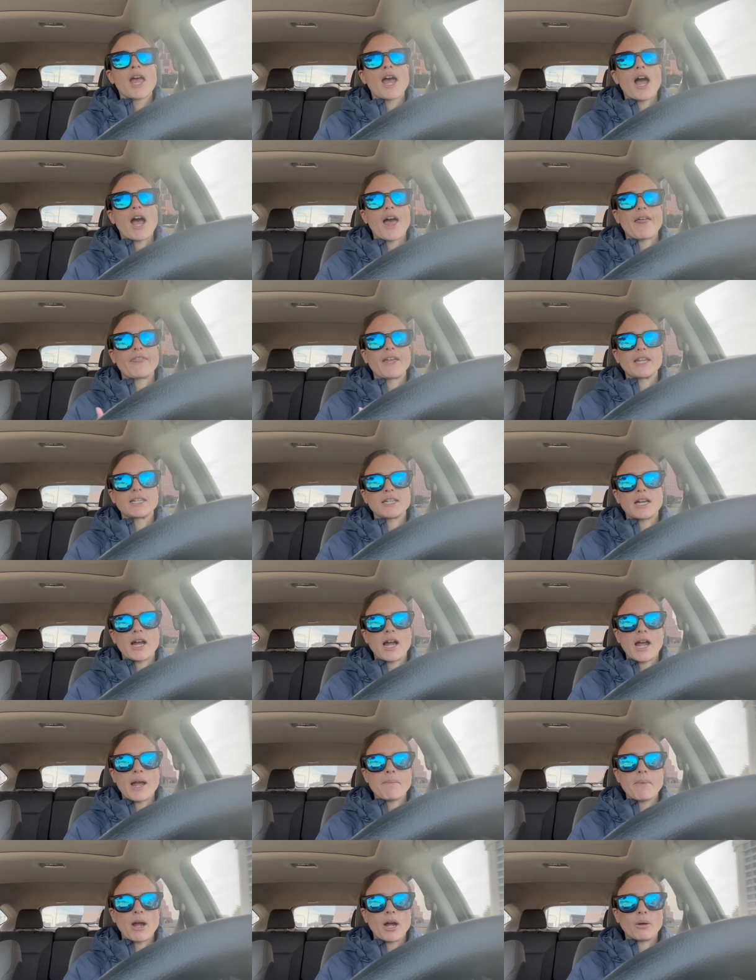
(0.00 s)
At that
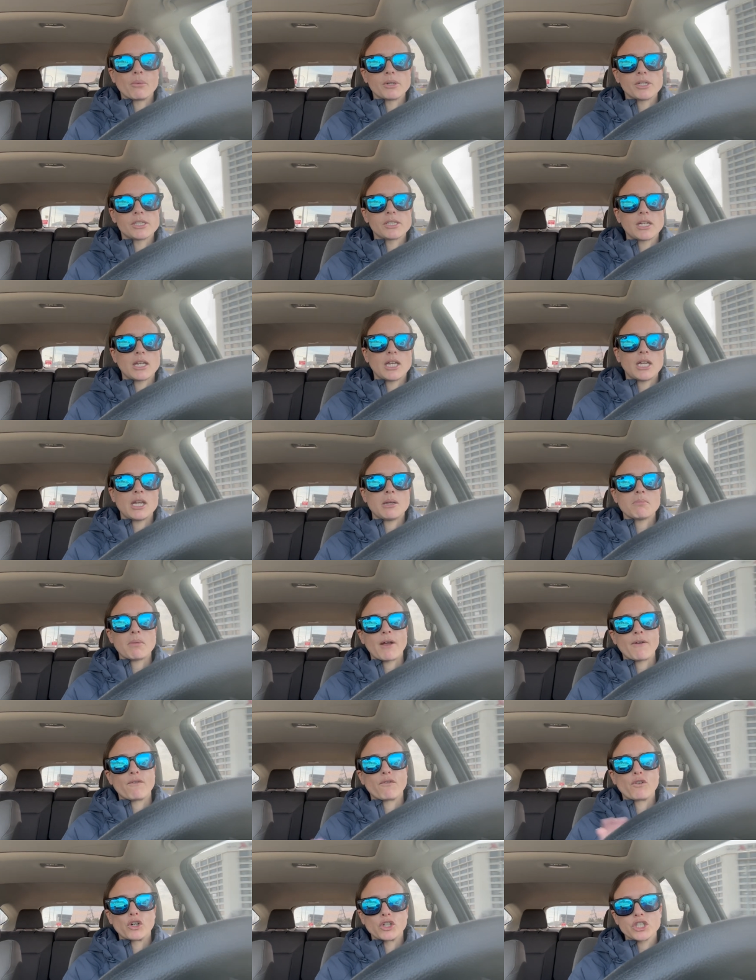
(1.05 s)
time, I was in
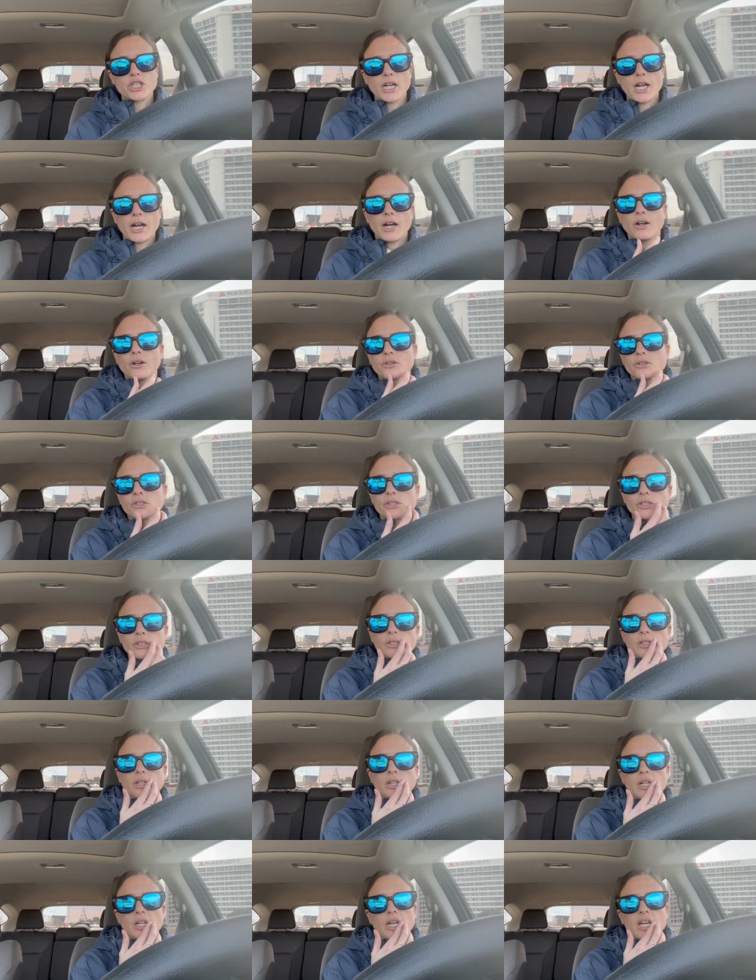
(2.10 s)
my first house
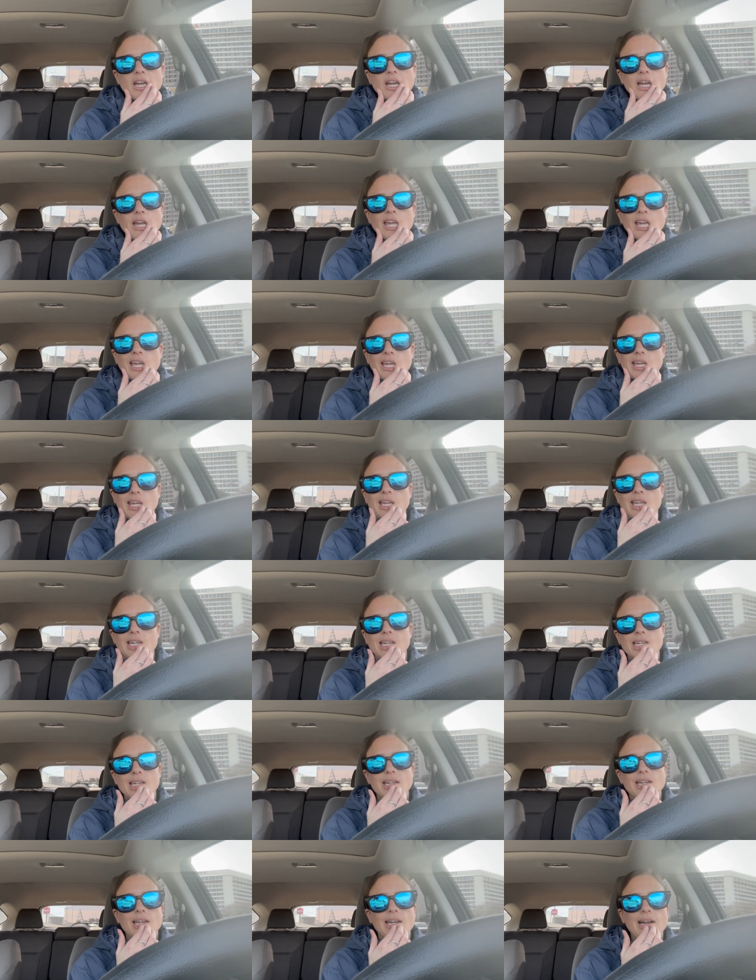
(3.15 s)

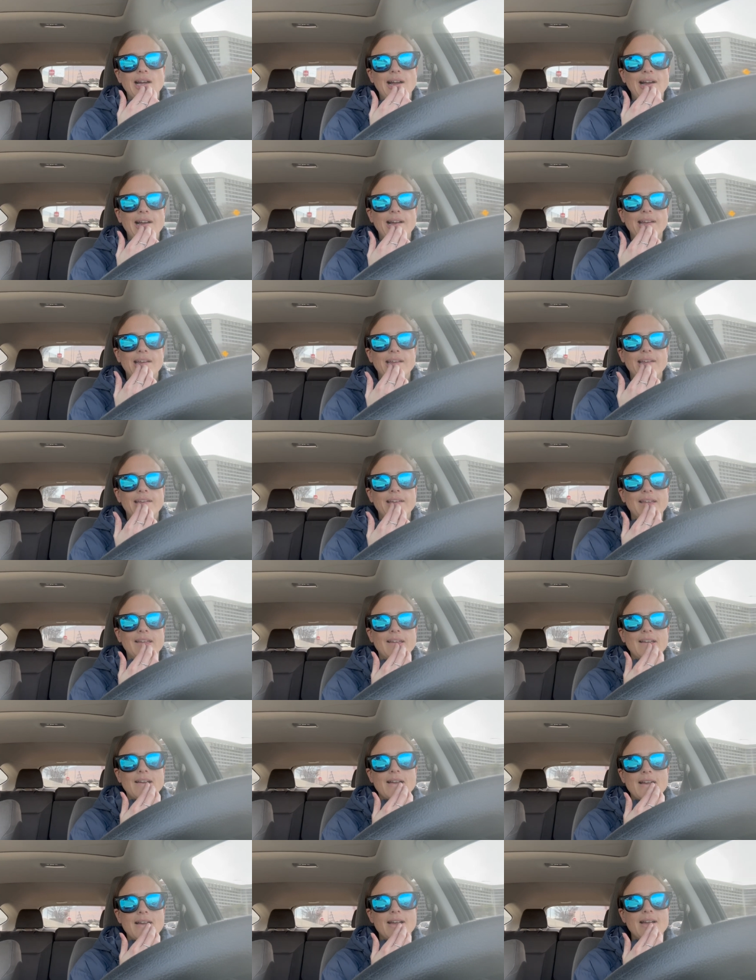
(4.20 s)
and I
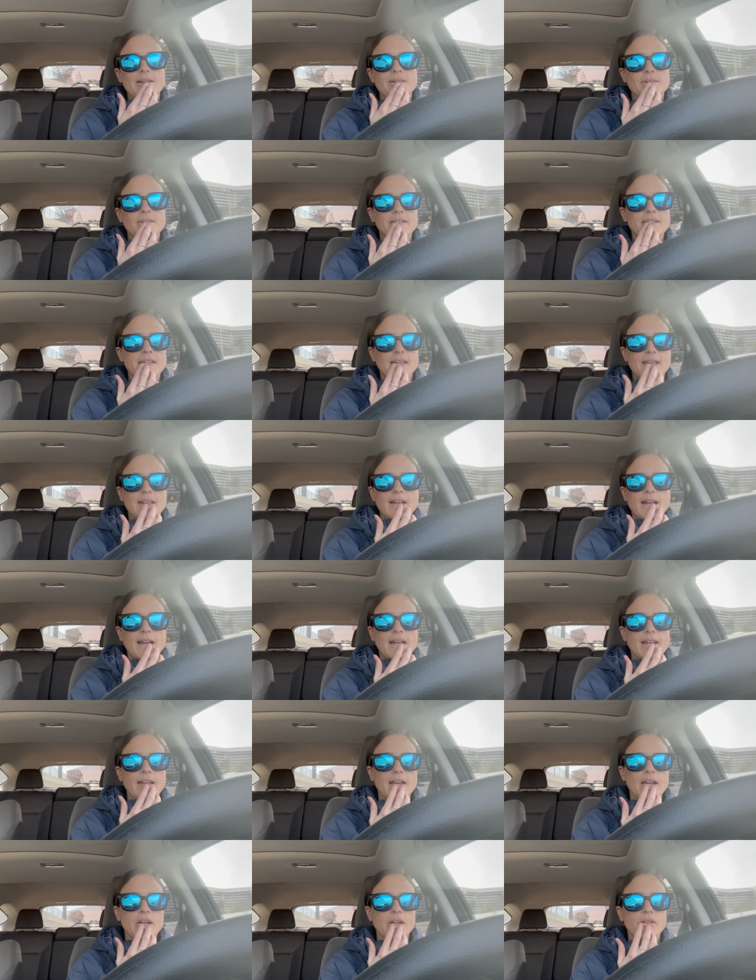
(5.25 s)
said, I
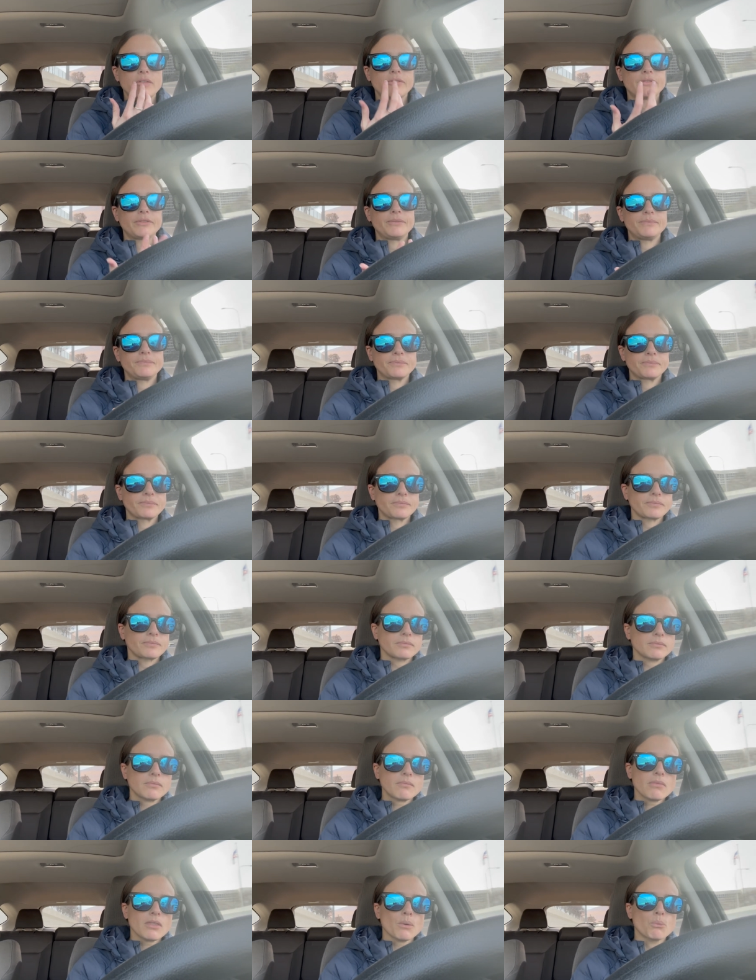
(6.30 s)
have
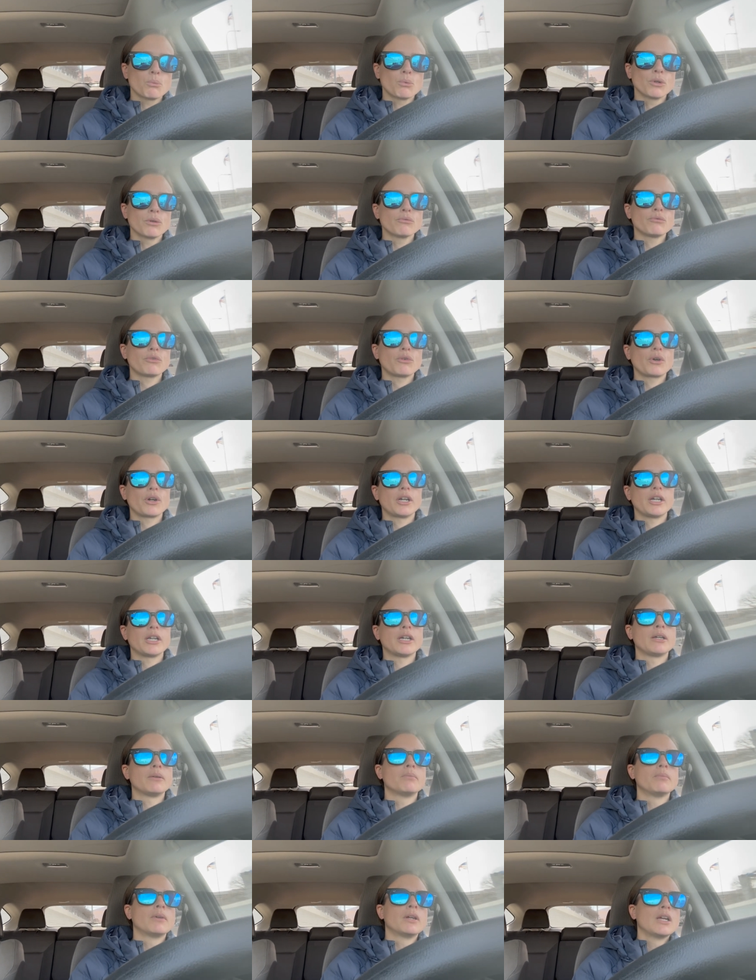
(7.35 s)
room for
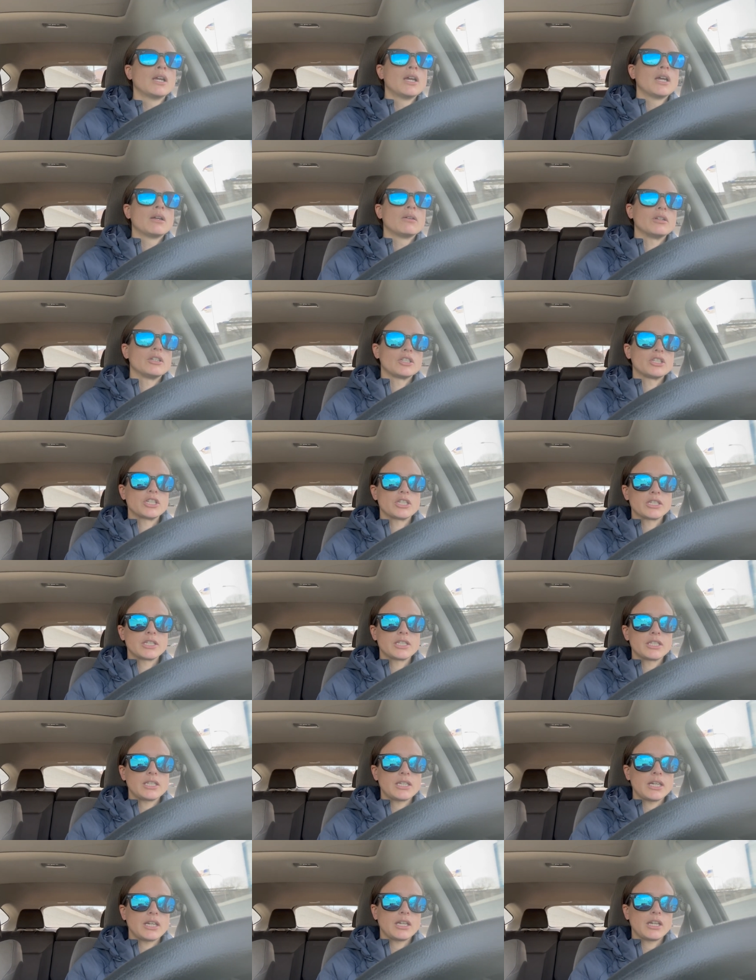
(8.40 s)
him let's
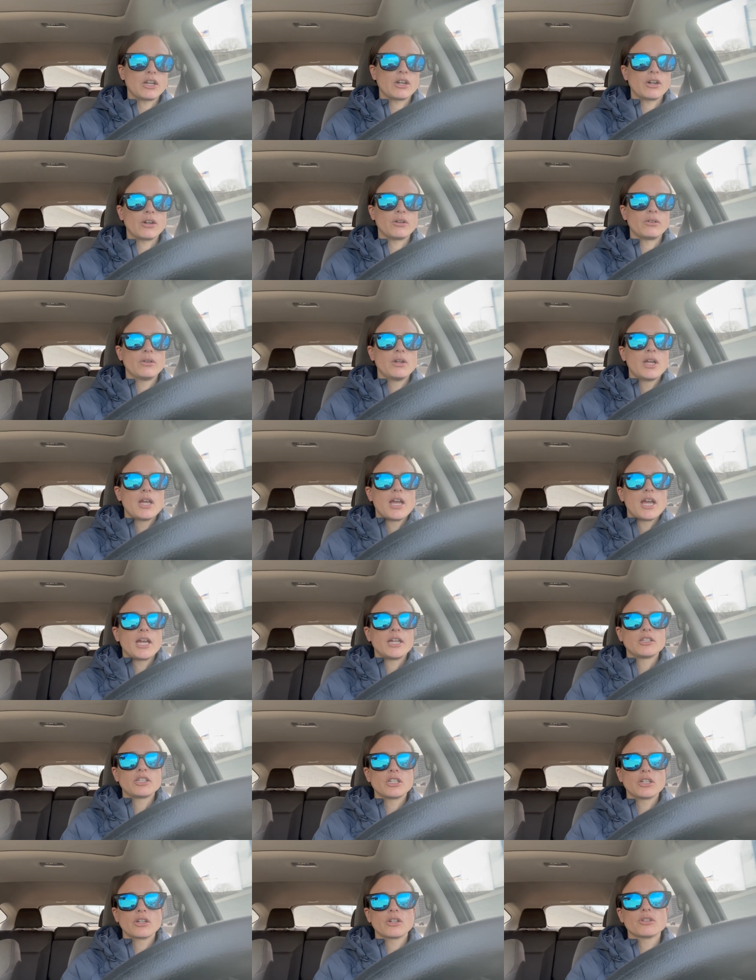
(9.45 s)
just see, you know. And
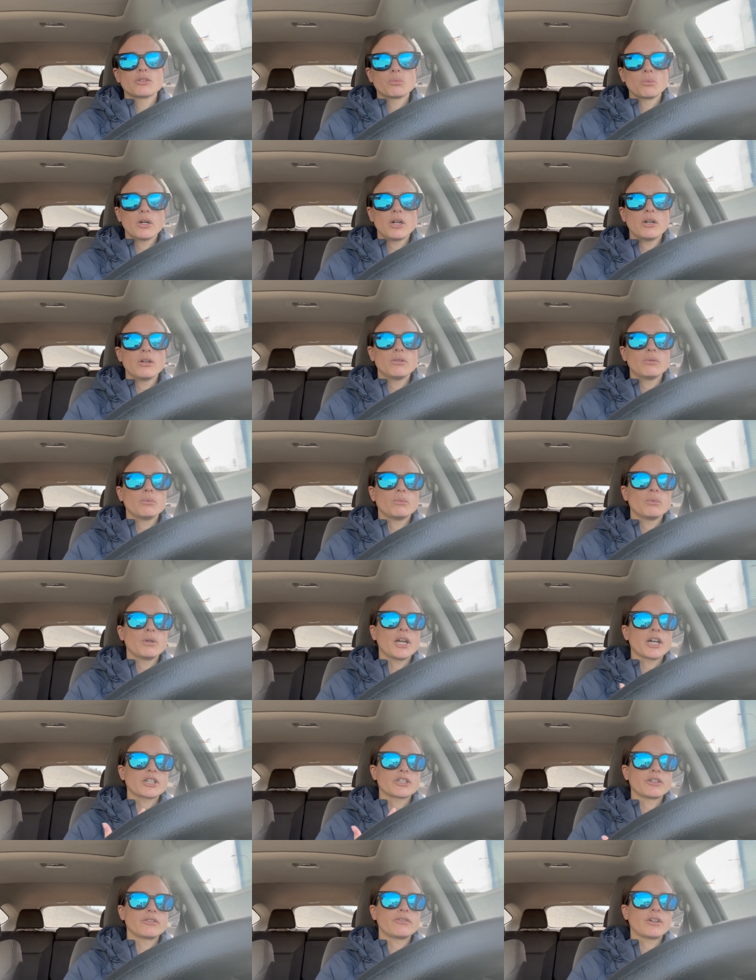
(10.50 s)
she goes, well, we
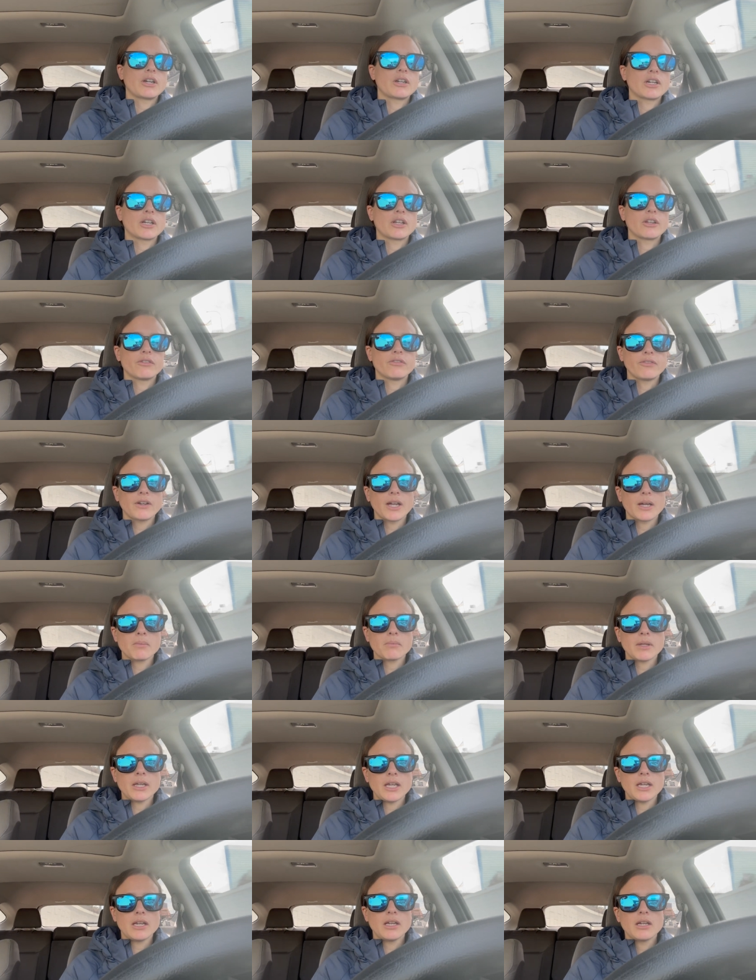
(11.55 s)
actually found another
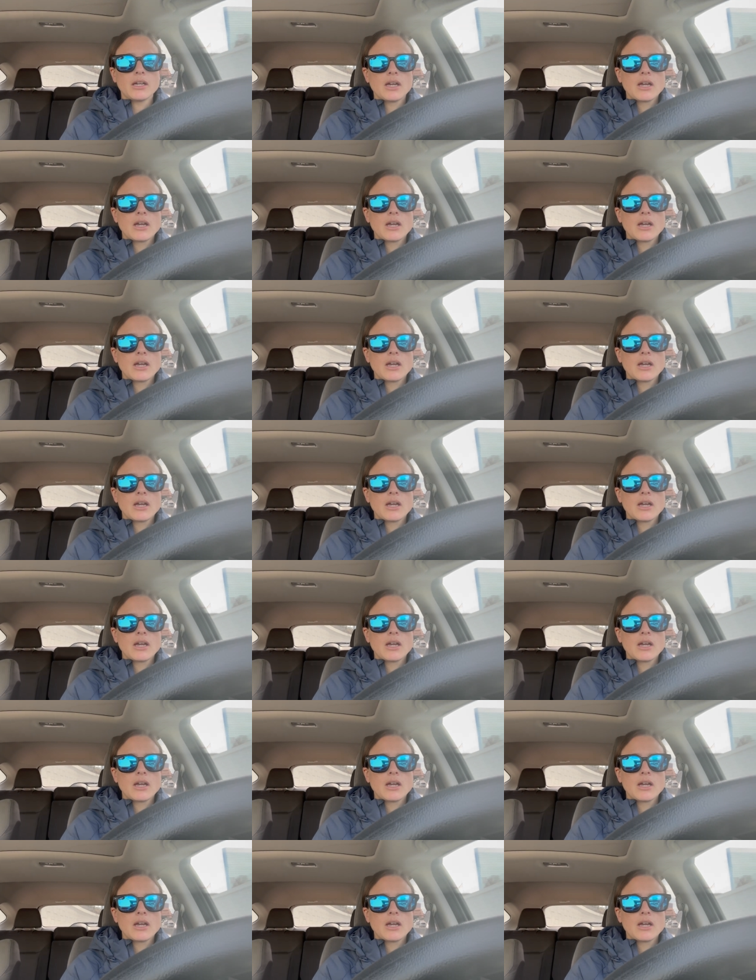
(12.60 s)
family